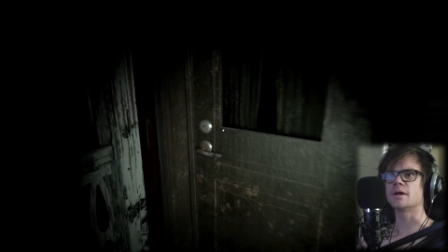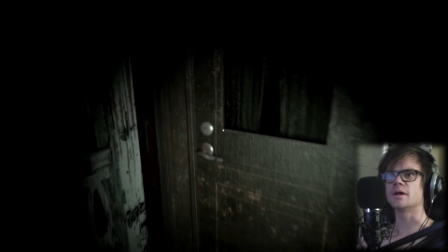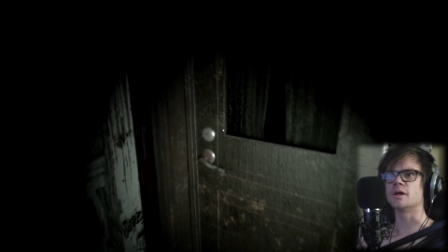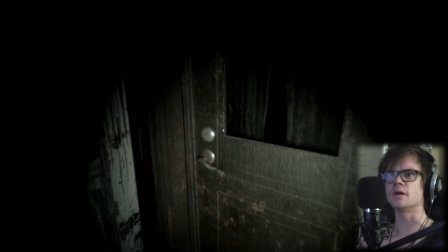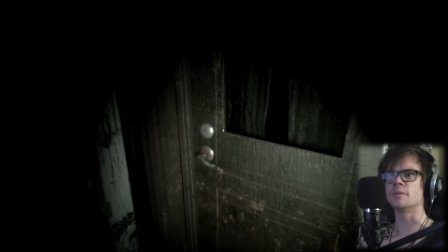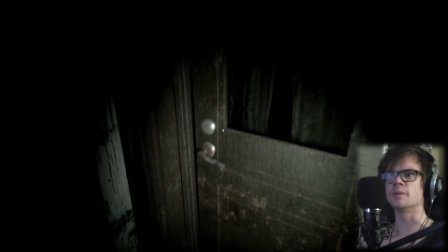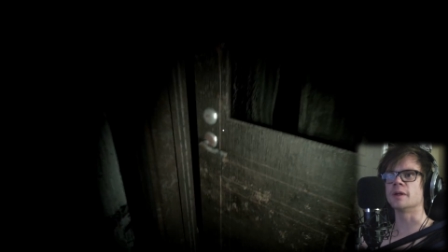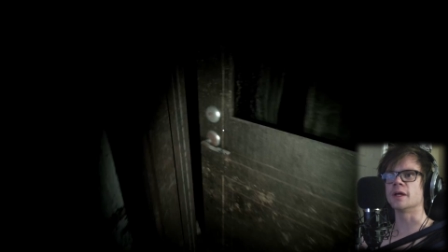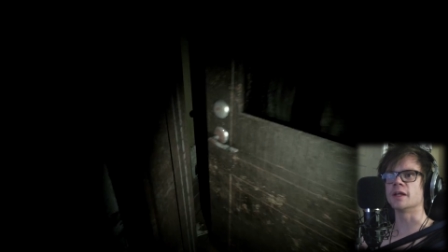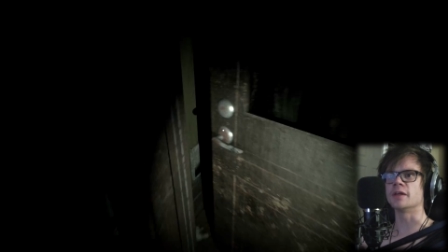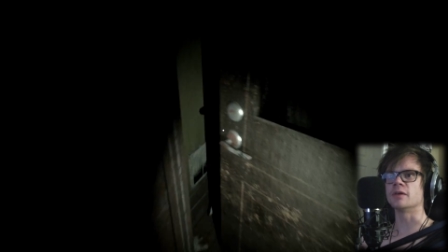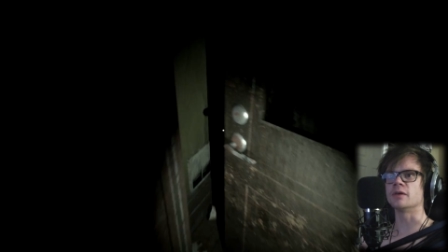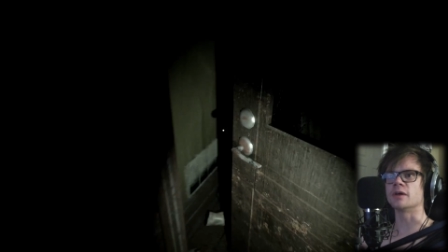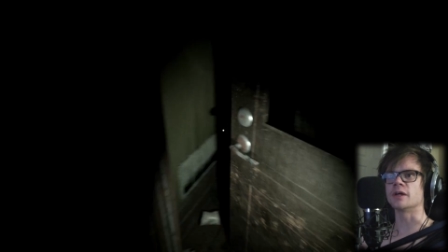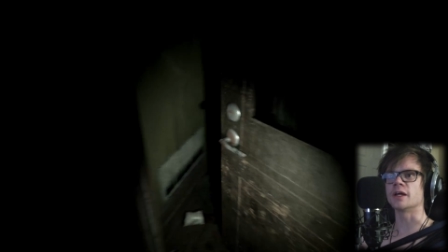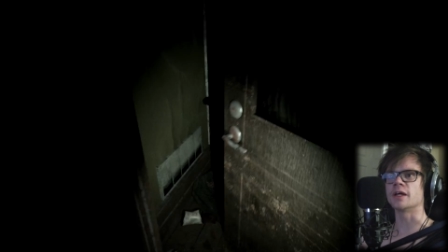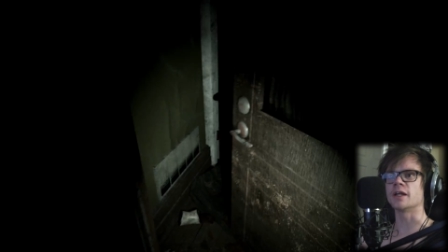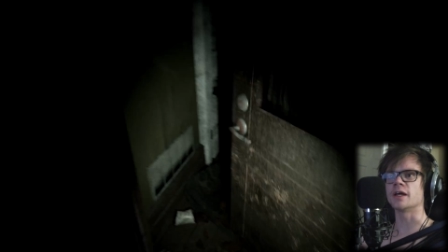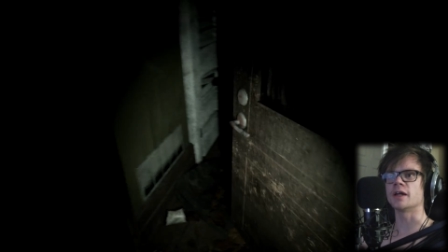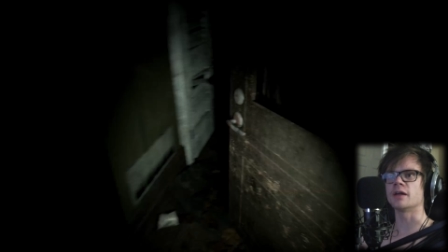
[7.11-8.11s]
Open that door.
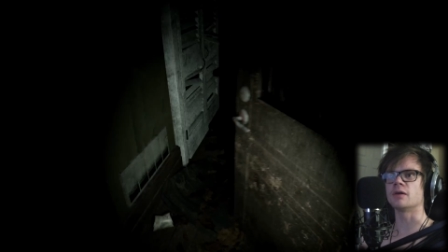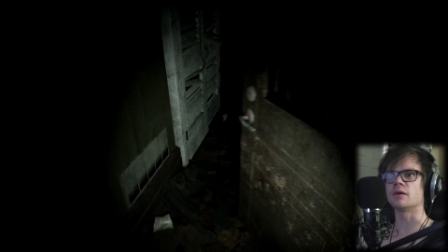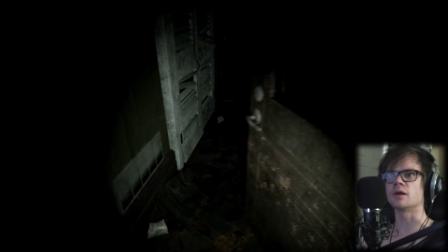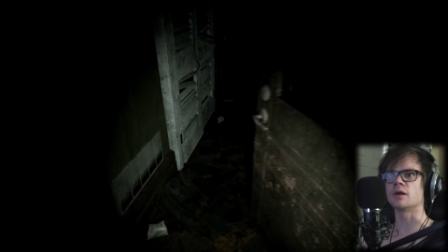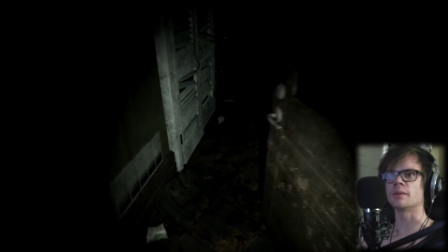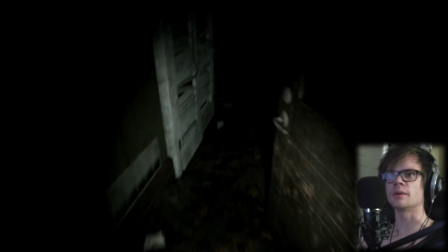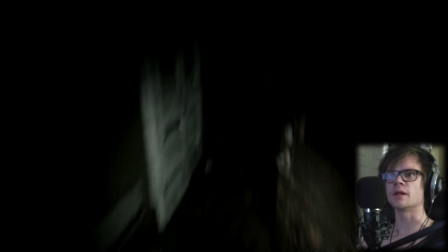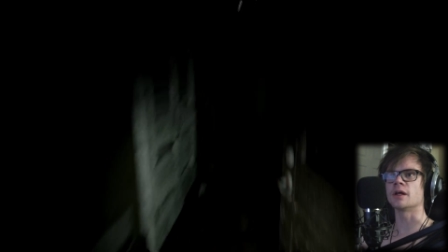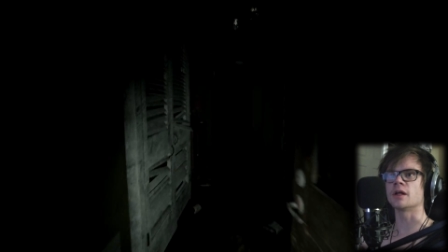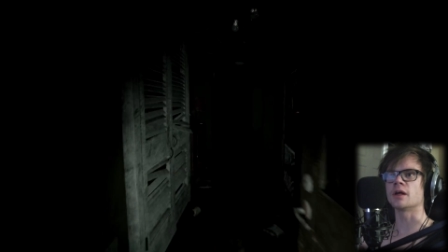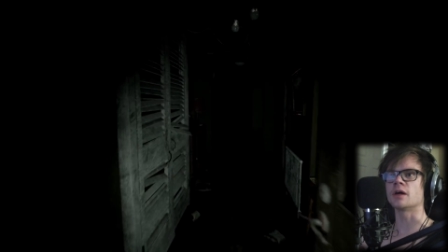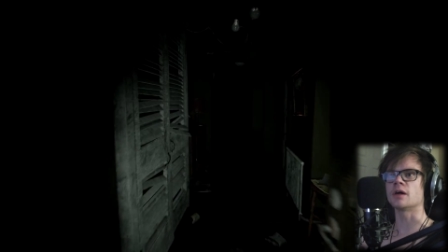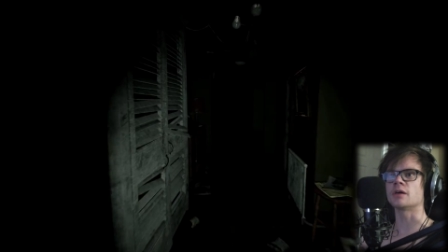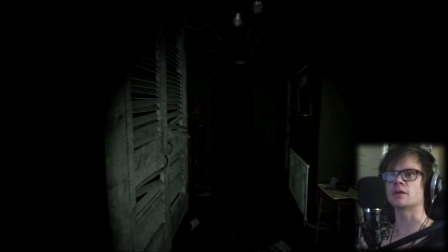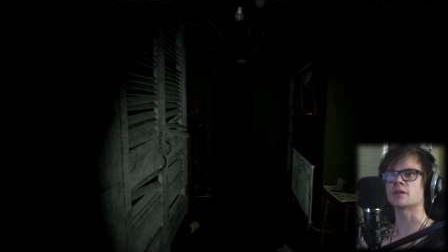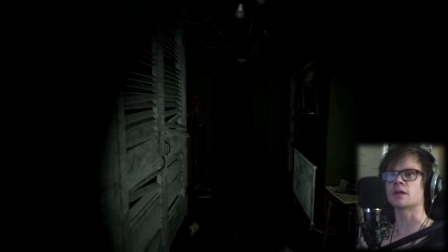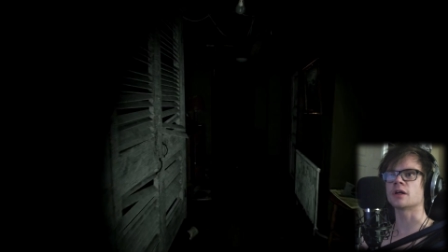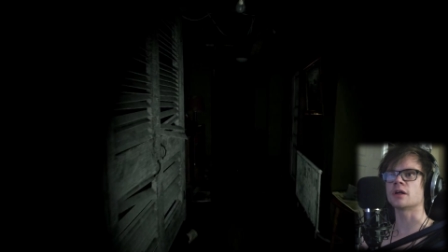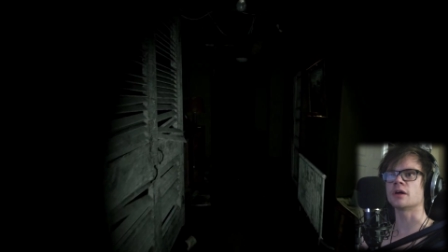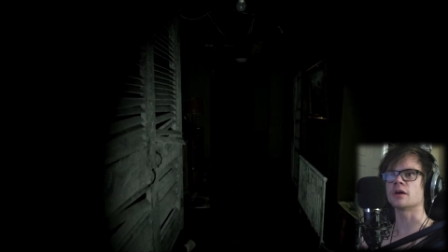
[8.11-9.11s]
Get that door. I'll
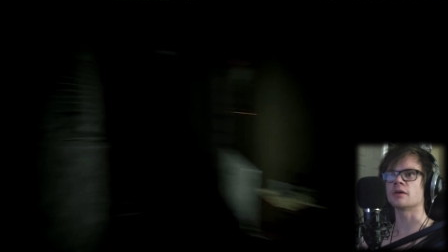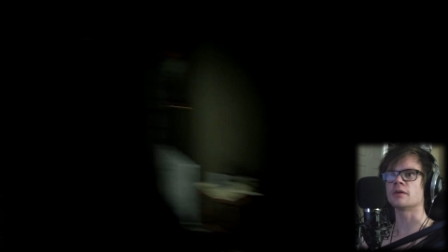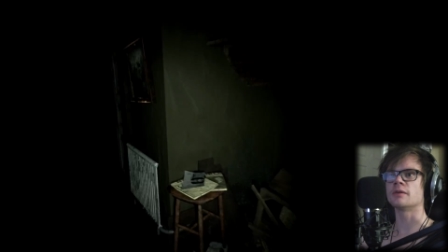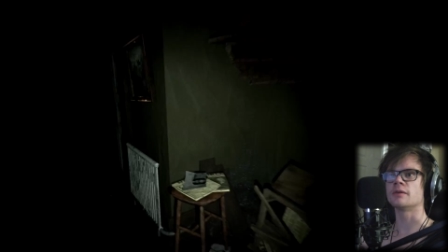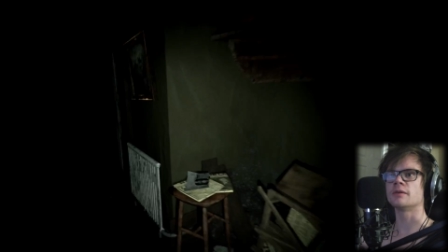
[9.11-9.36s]
tell ya.